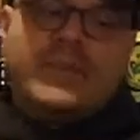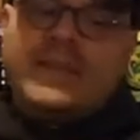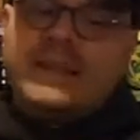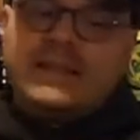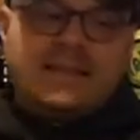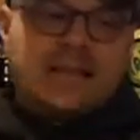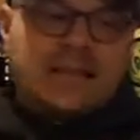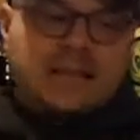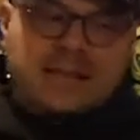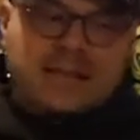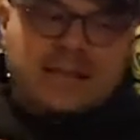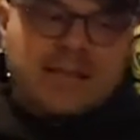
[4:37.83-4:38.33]

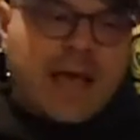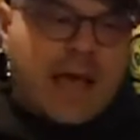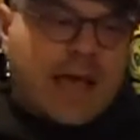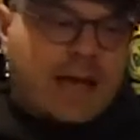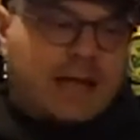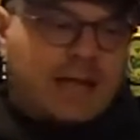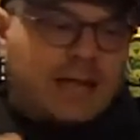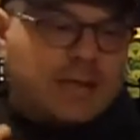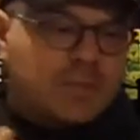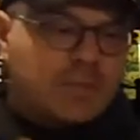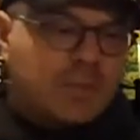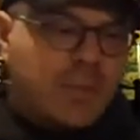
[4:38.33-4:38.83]
This isn't
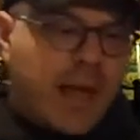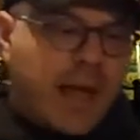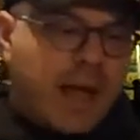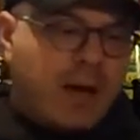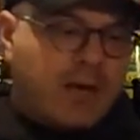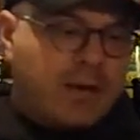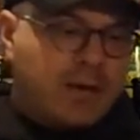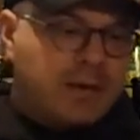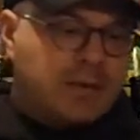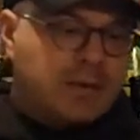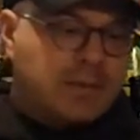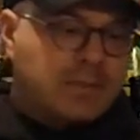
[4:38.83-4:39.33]
that. It's
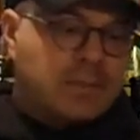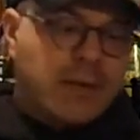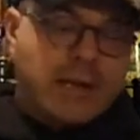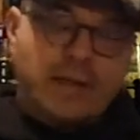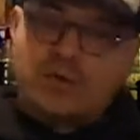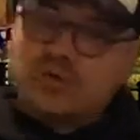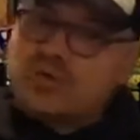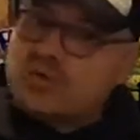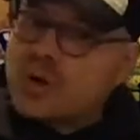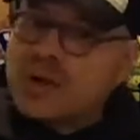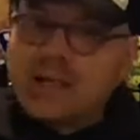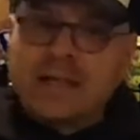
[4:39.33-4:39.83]
balanced.
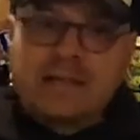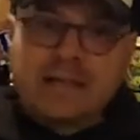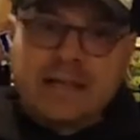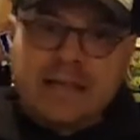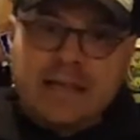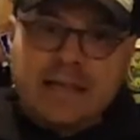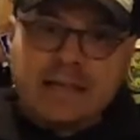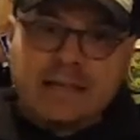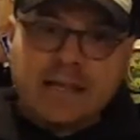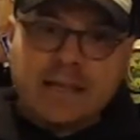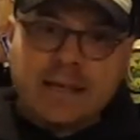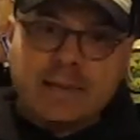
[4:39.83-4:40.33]
It drinks
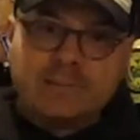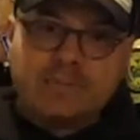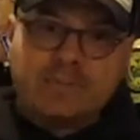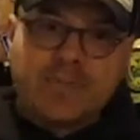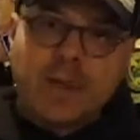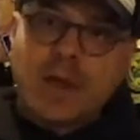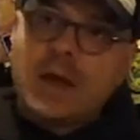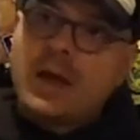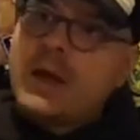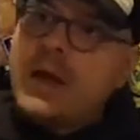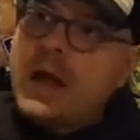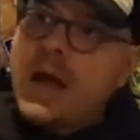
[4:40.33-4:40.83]
easy.
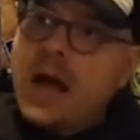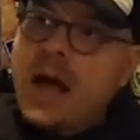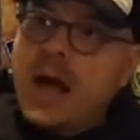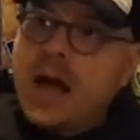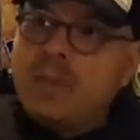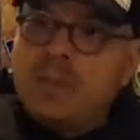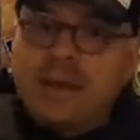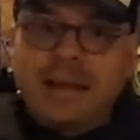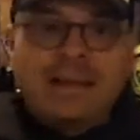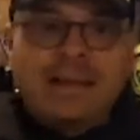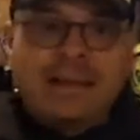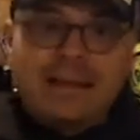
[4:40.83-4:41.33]

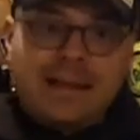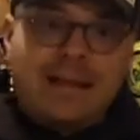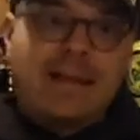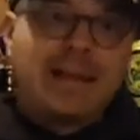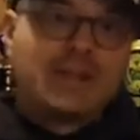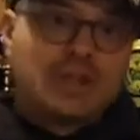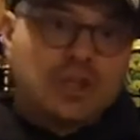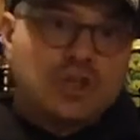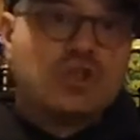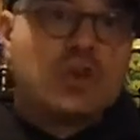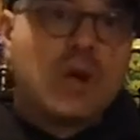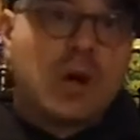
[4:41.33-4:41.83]
It
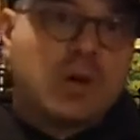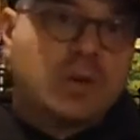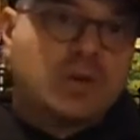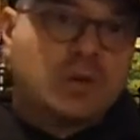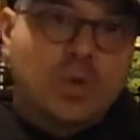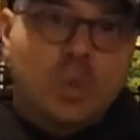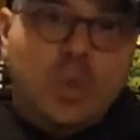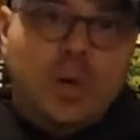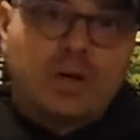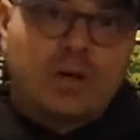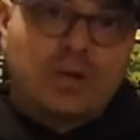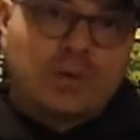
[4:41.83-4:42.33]
lets you know it's
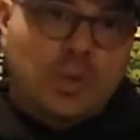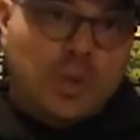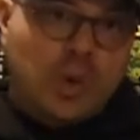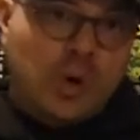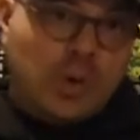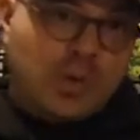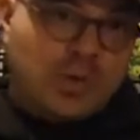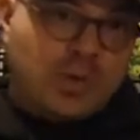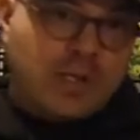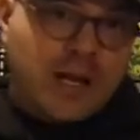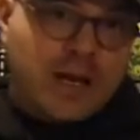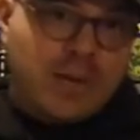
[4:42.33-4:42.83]
a winter
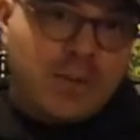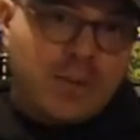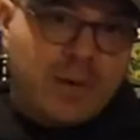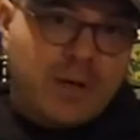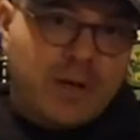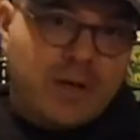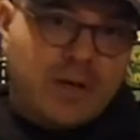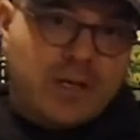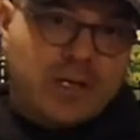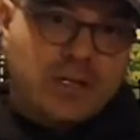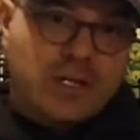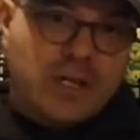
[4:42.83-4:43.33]
warmer type
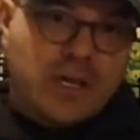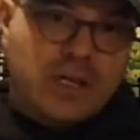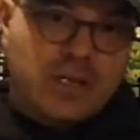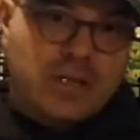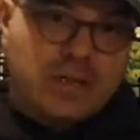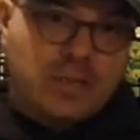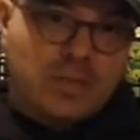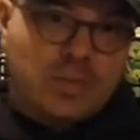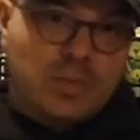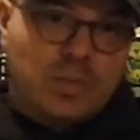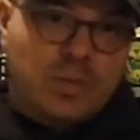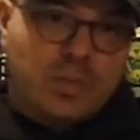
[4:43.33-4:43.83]
beer because you get
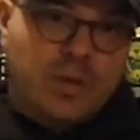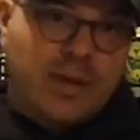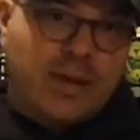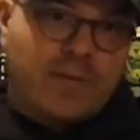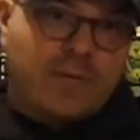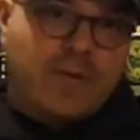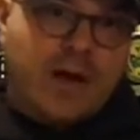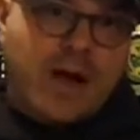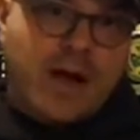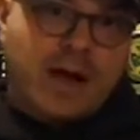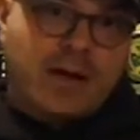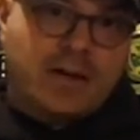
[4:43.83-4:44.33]
some like
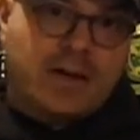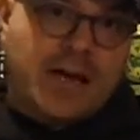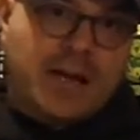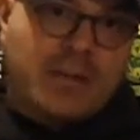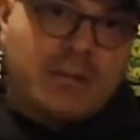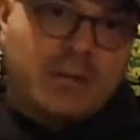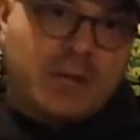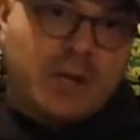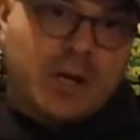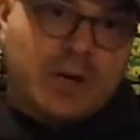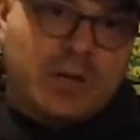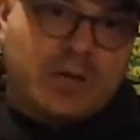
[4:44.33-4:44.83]
fire down
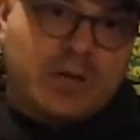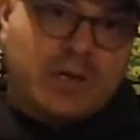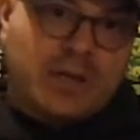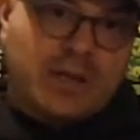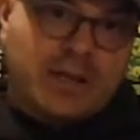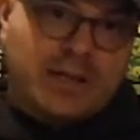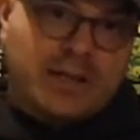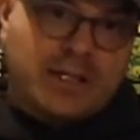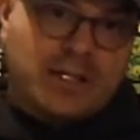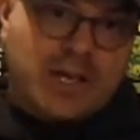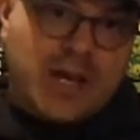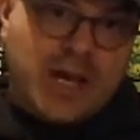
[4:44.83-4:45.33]
below and you
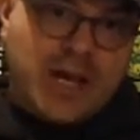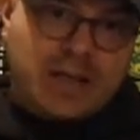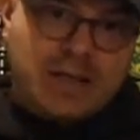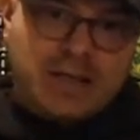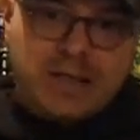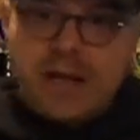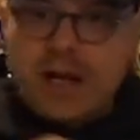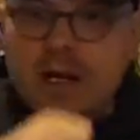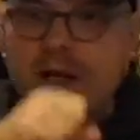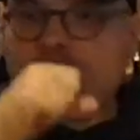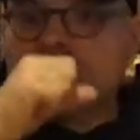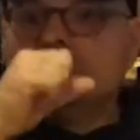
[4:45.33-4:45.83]
like the
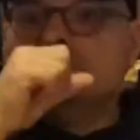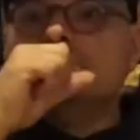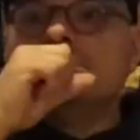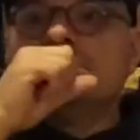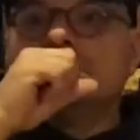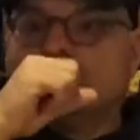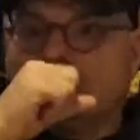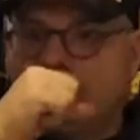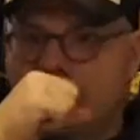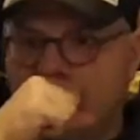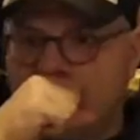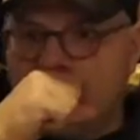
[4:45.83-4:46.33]
chest.
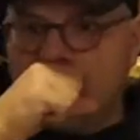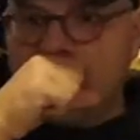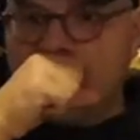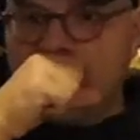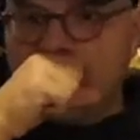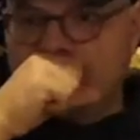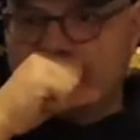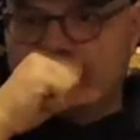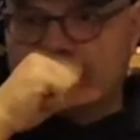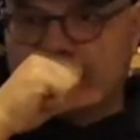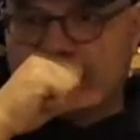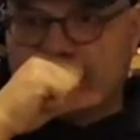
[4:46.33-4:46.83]

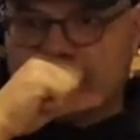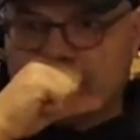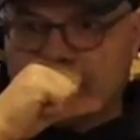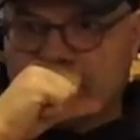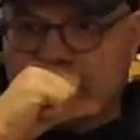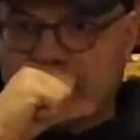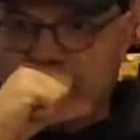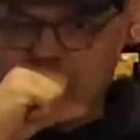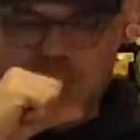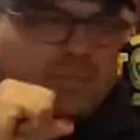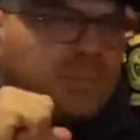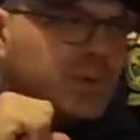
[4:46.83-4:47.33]
Excuse
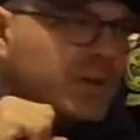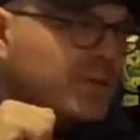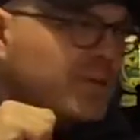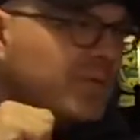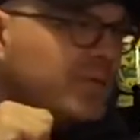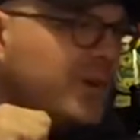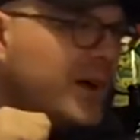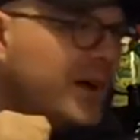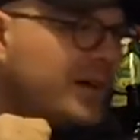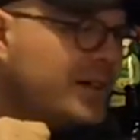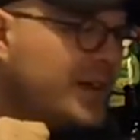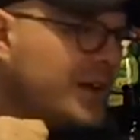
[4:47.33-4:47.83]
me. But
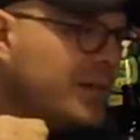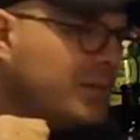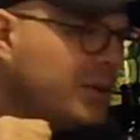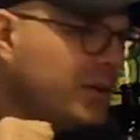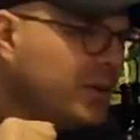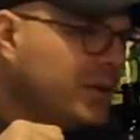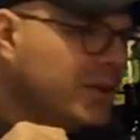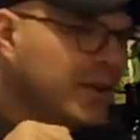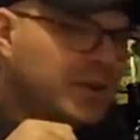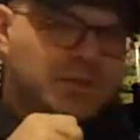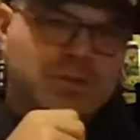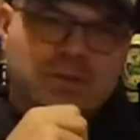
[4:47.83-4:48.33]
fire down
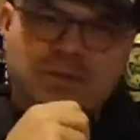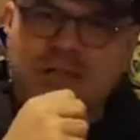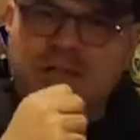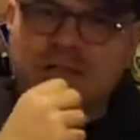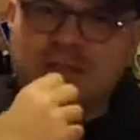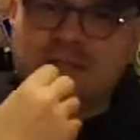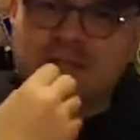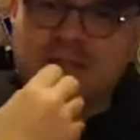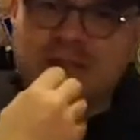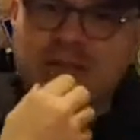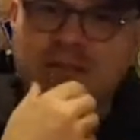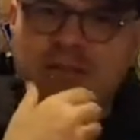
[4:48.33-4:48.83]
below, that's what she
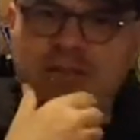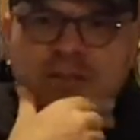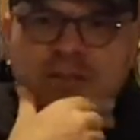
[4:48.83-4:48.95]
said too.